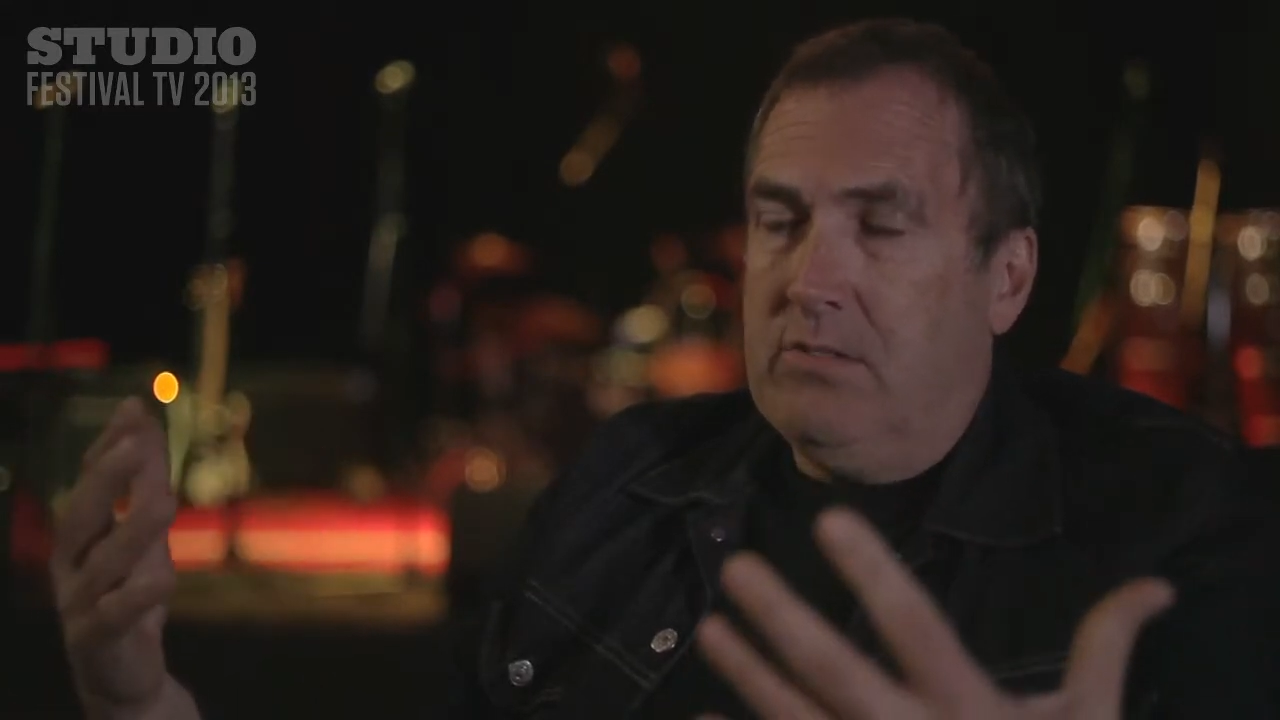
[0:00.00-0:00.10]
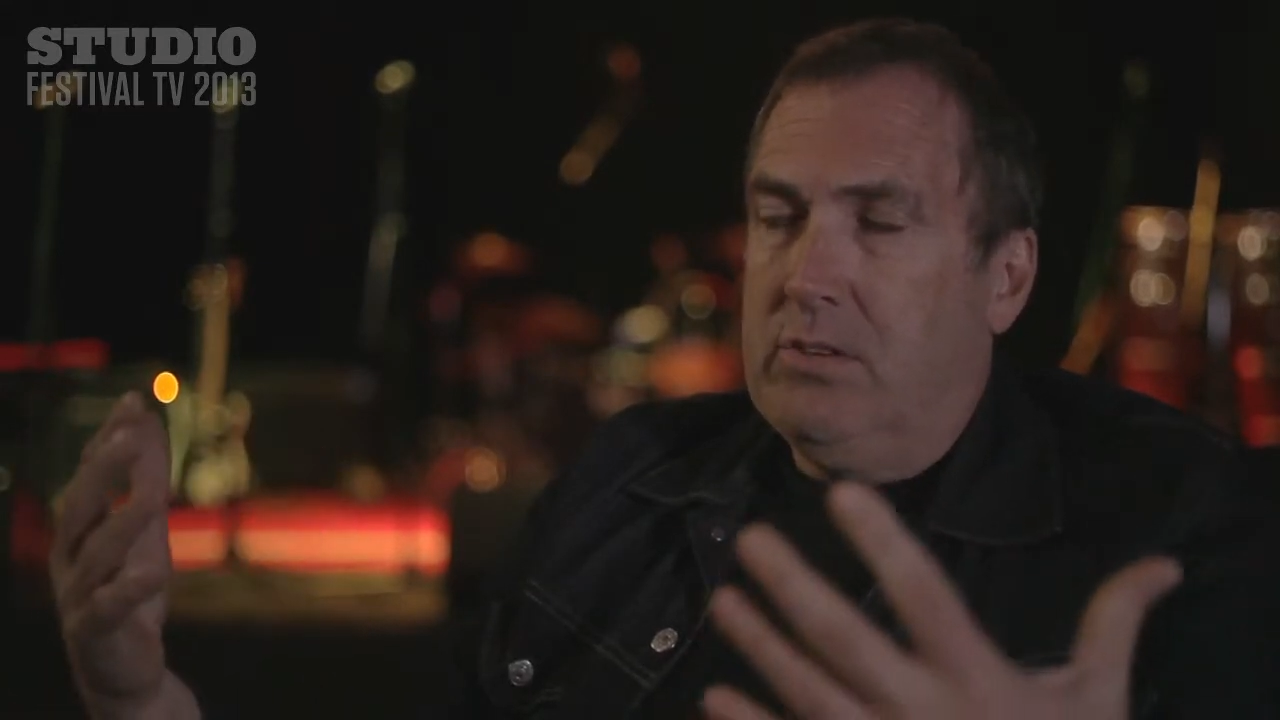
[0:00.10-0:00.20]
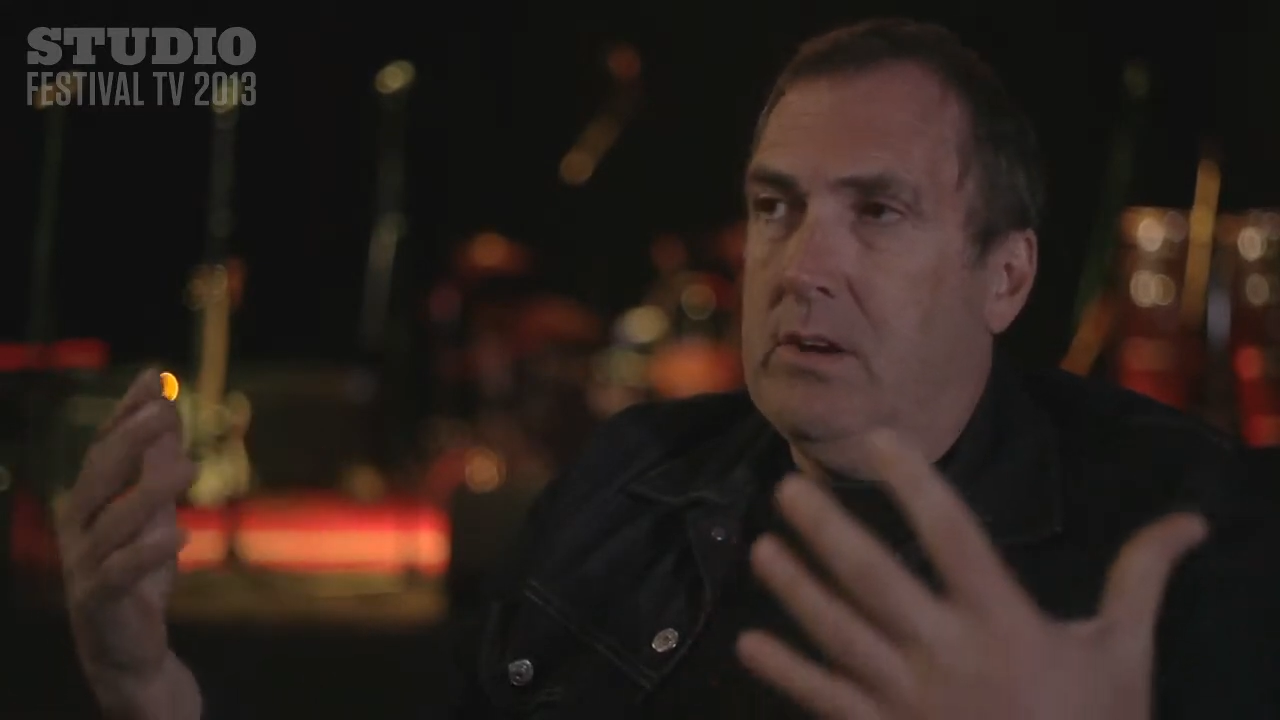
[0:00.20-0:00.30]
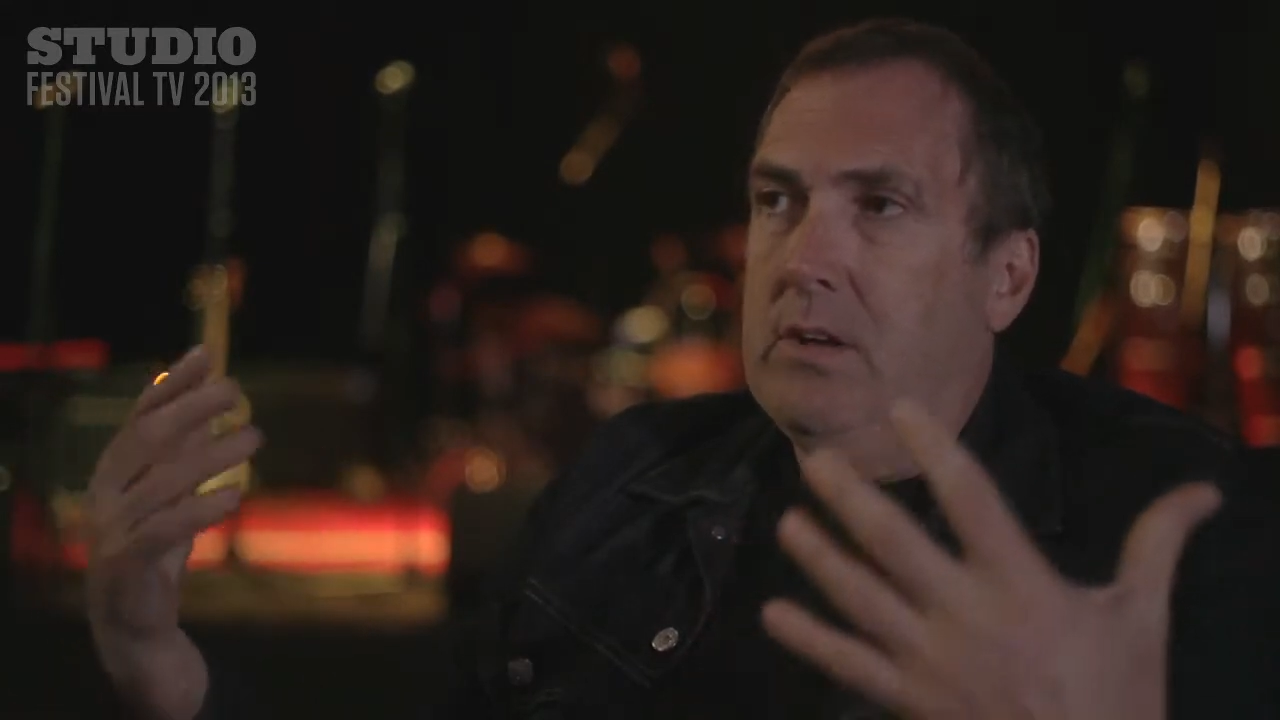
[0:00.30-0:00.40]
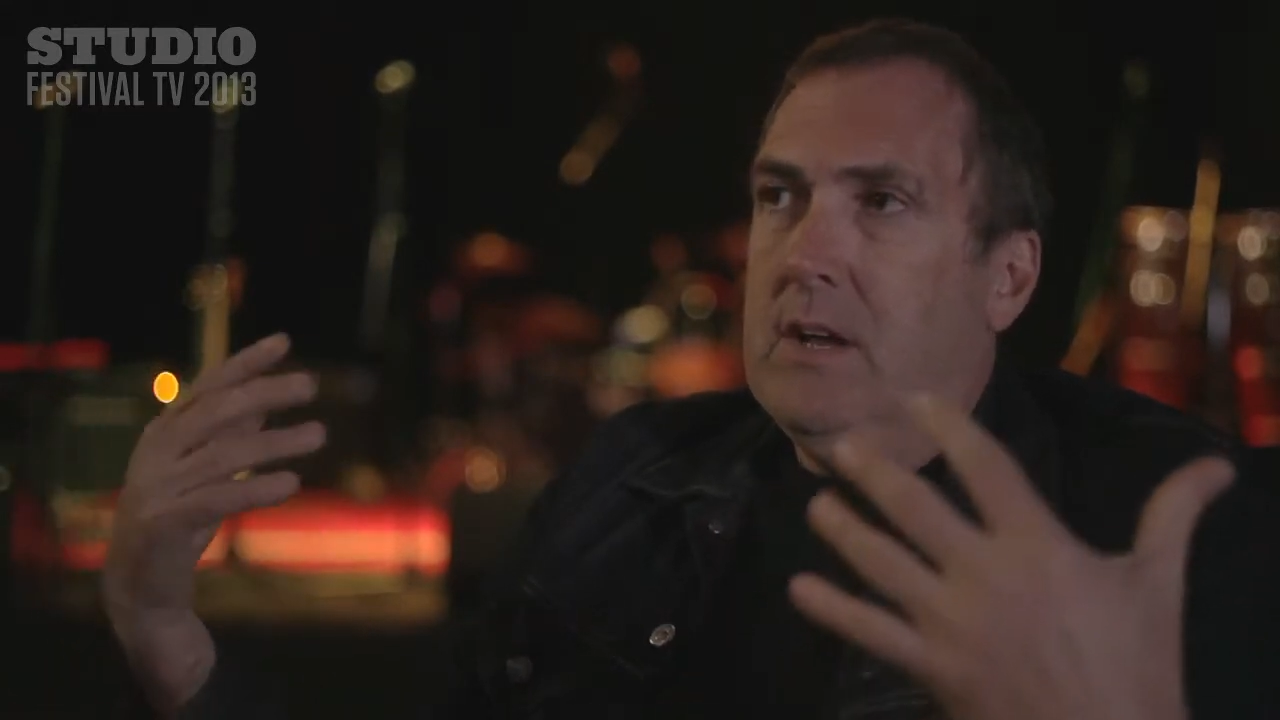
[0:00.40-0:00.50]

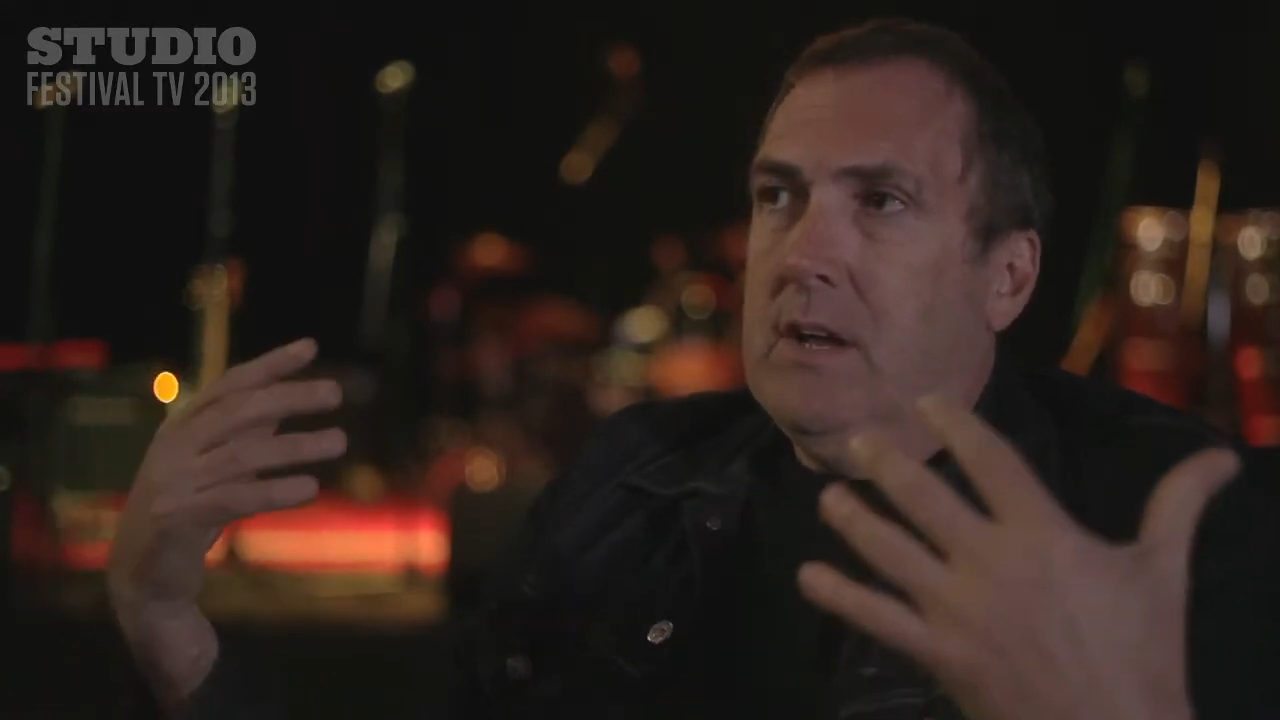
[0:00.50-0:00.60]
So